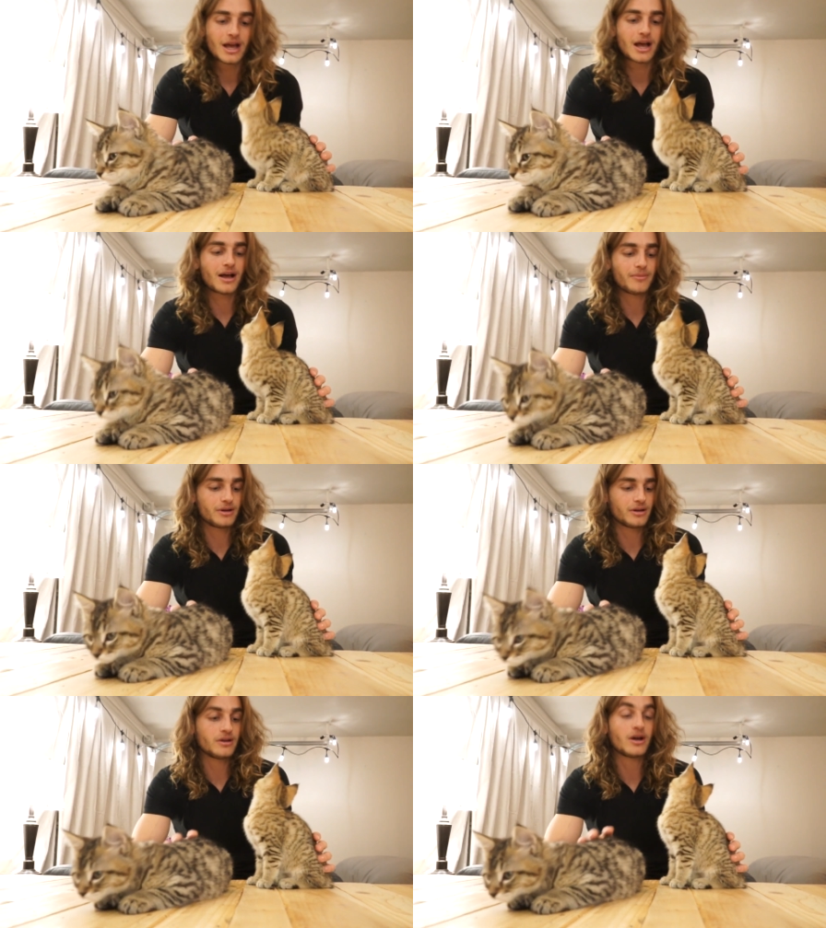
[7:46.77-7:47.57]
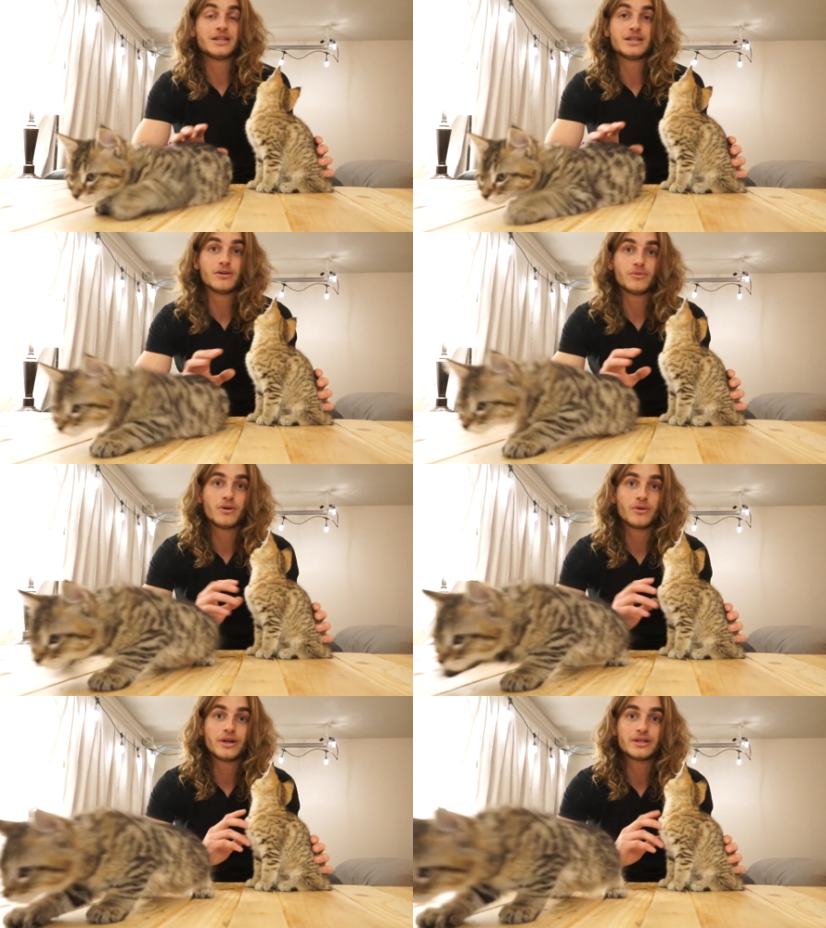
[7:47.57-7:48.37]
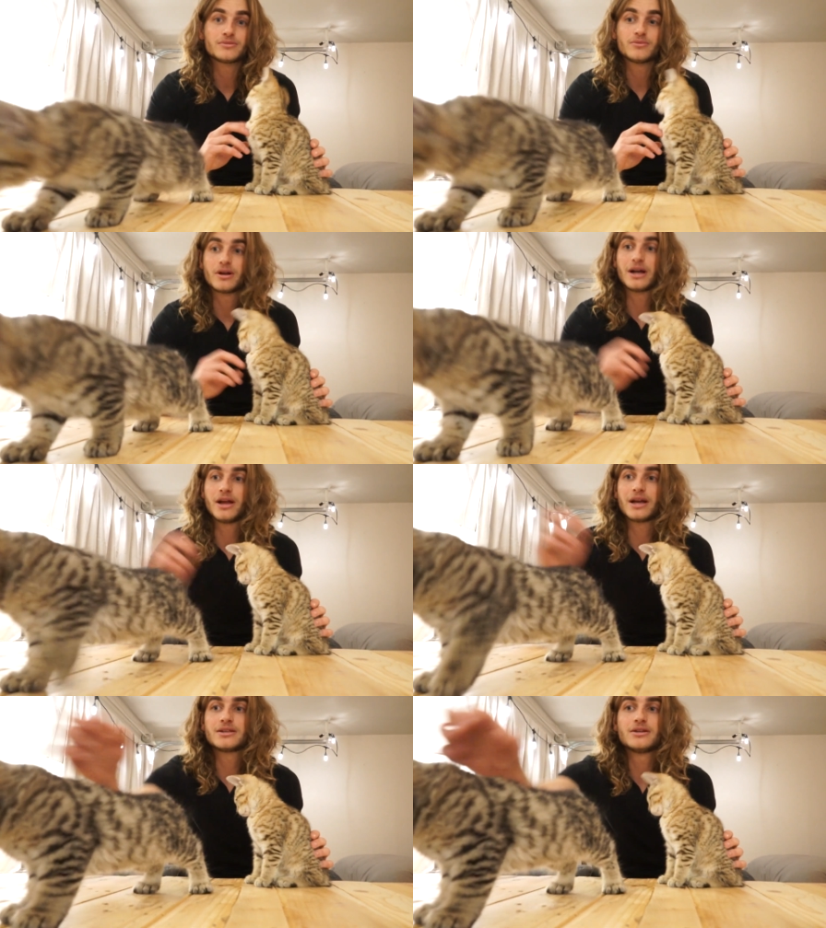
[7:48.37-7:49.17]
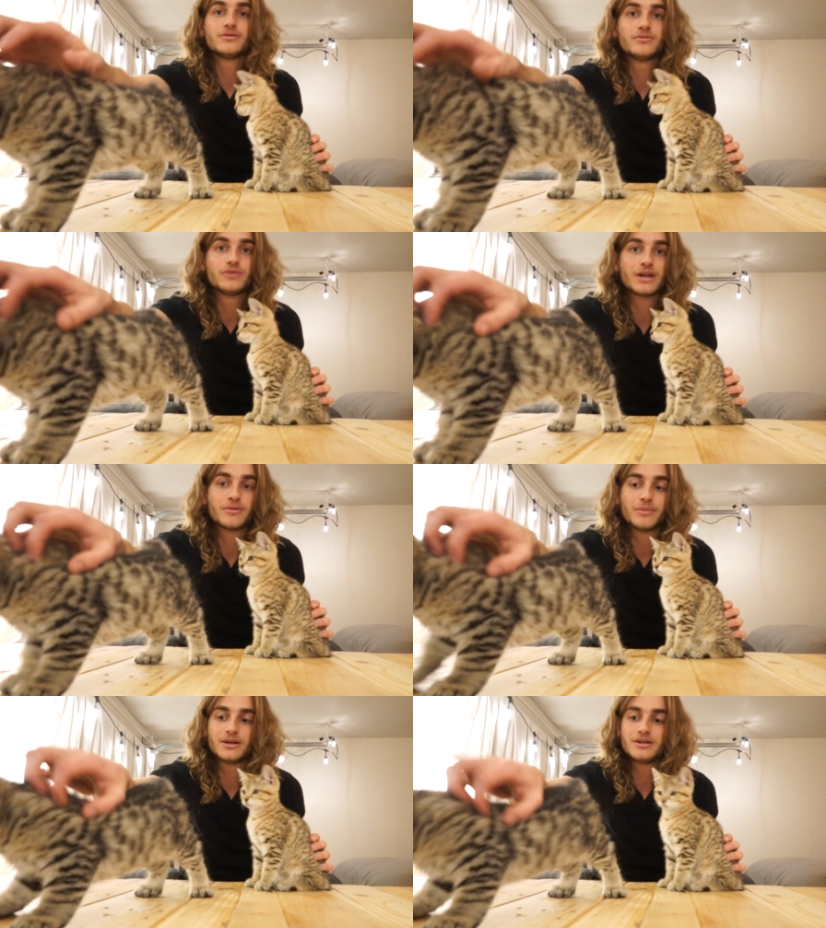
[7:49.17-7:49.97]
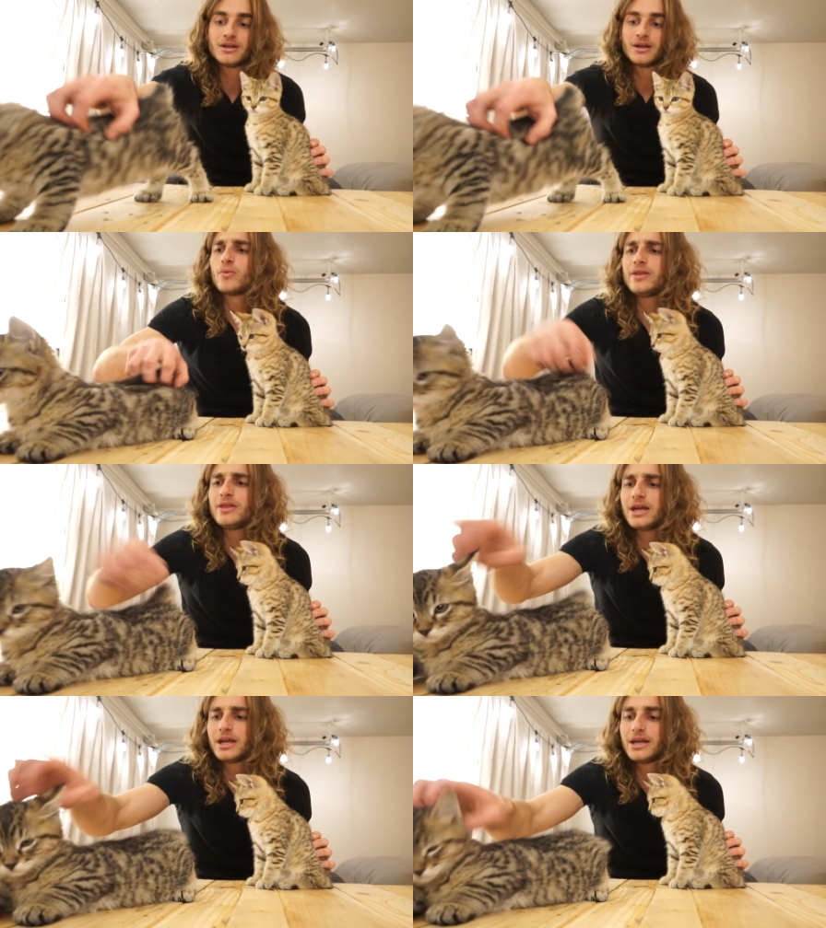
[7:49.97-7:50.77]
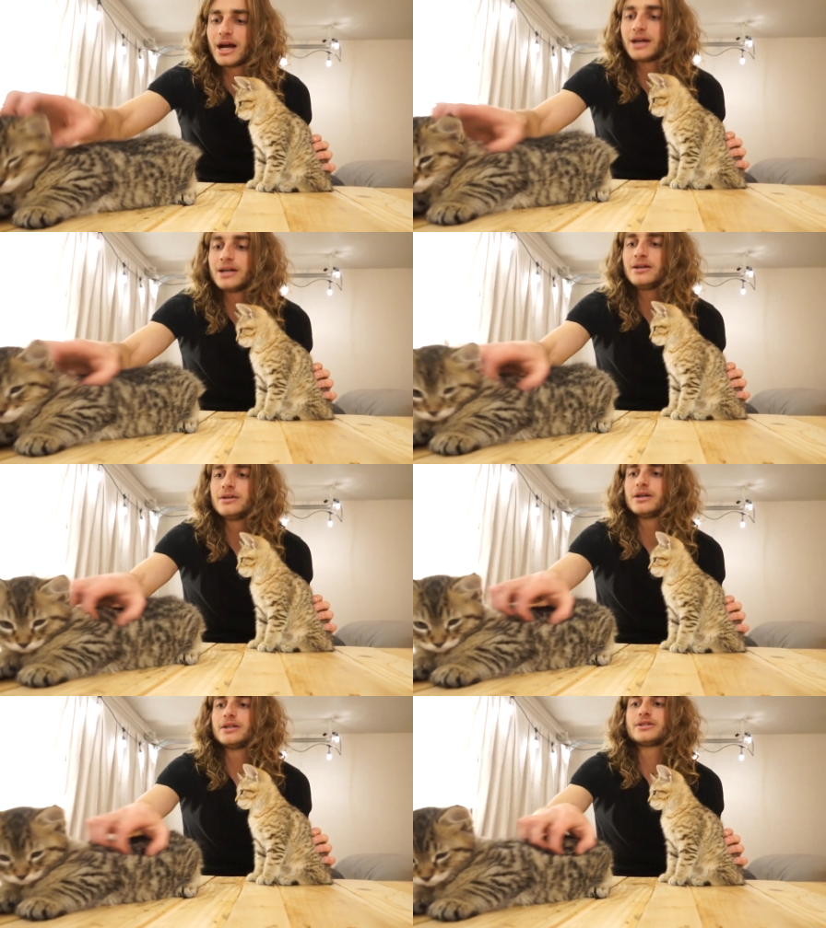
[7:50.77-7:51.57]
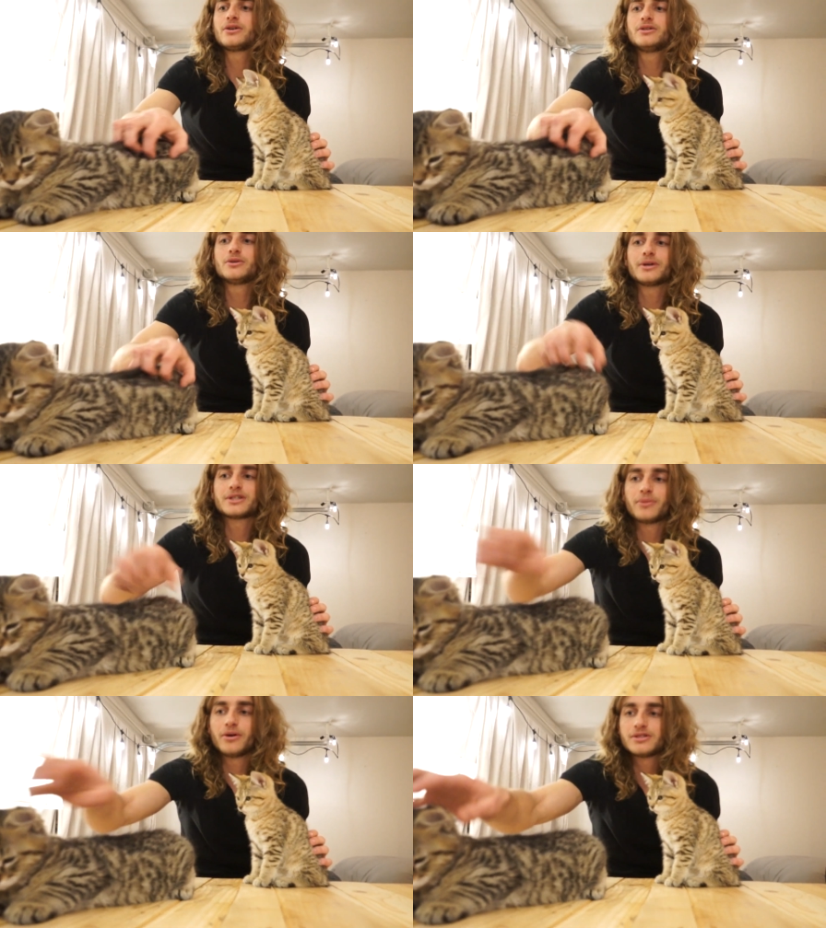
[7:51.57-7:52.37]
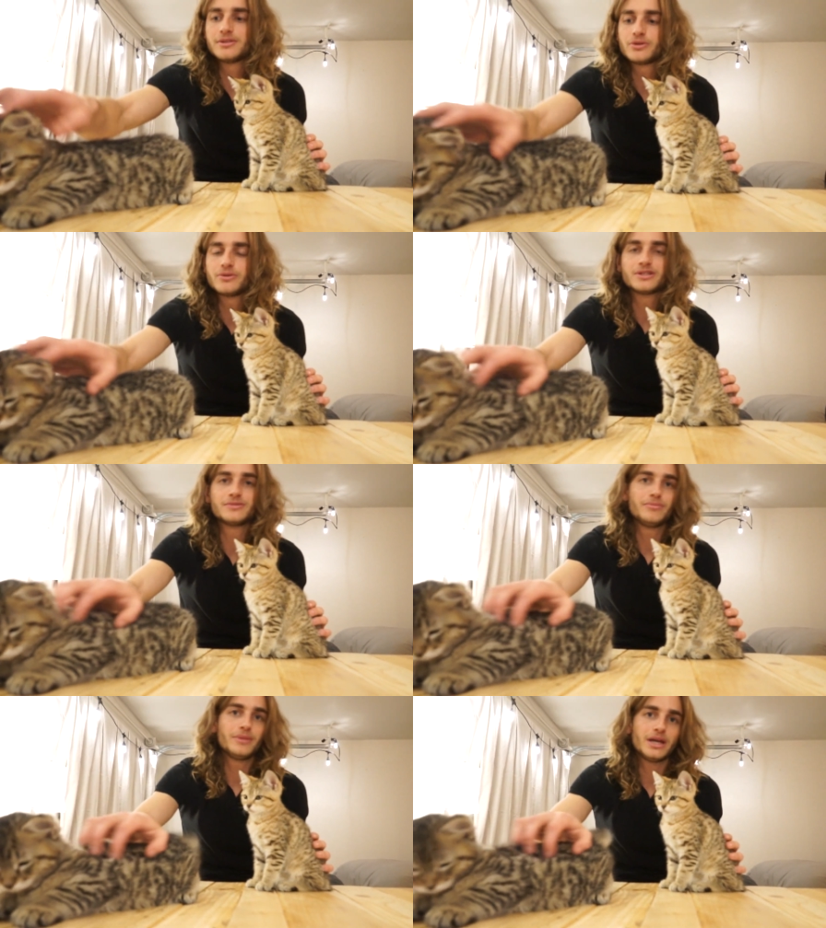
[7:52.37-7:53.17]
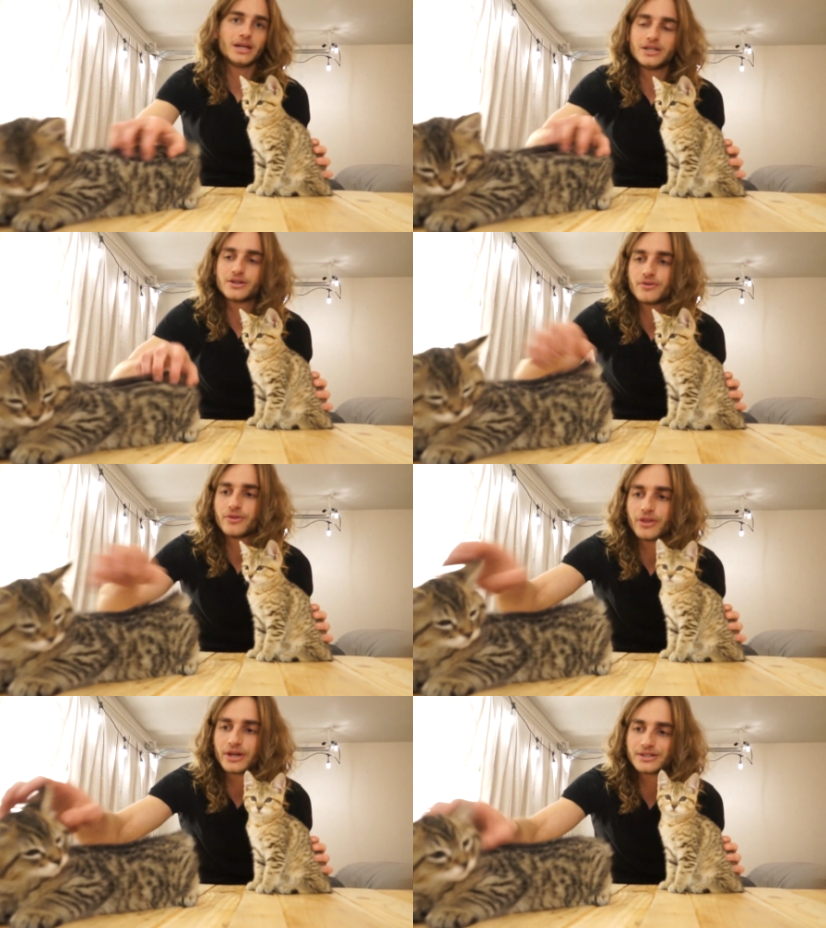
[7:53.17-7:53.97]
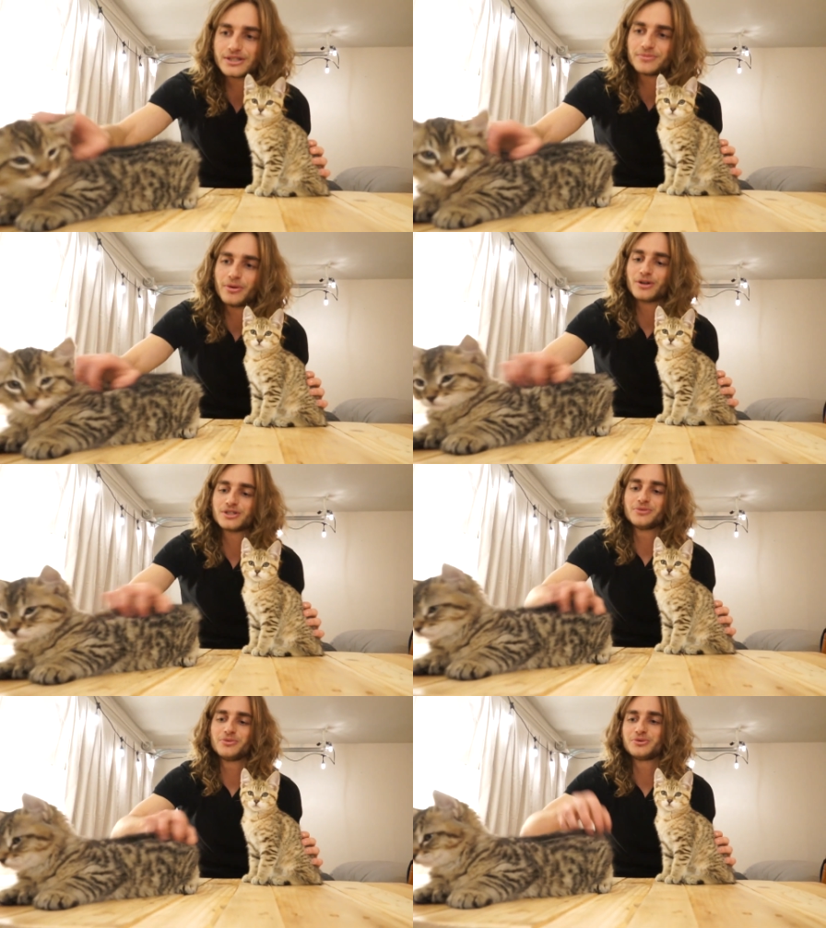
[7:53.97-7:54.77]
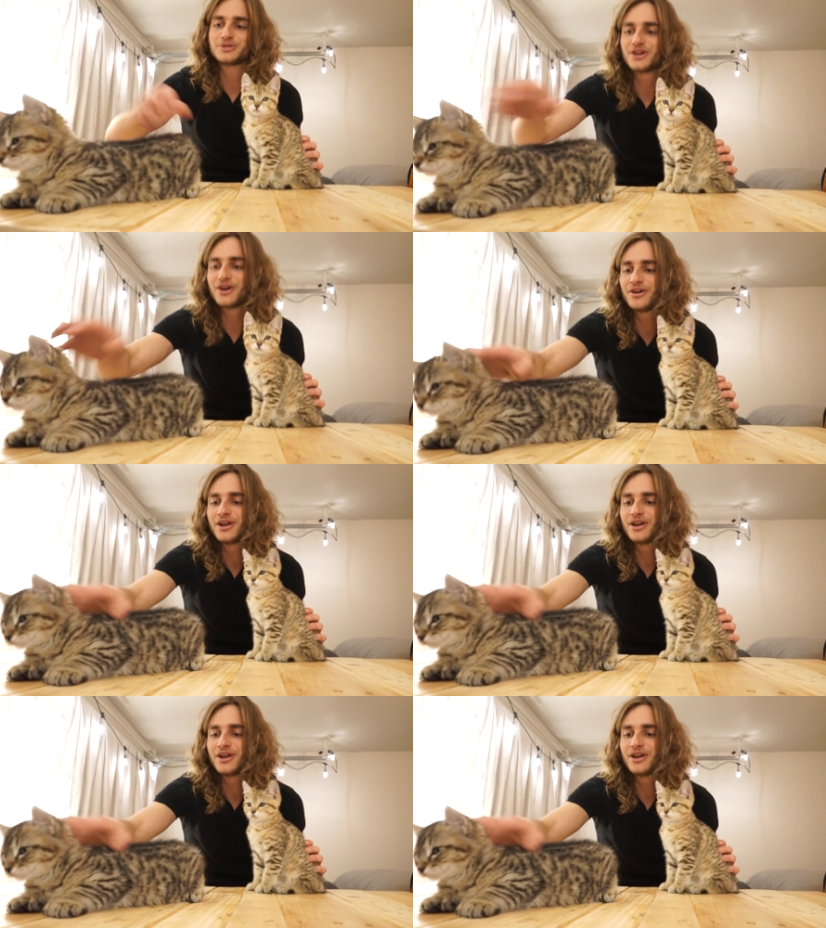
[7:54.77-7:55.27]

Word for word: But in an ideal world, that's what I like to recommend. When they're young, it's good to expose them to as many different things as possible. So...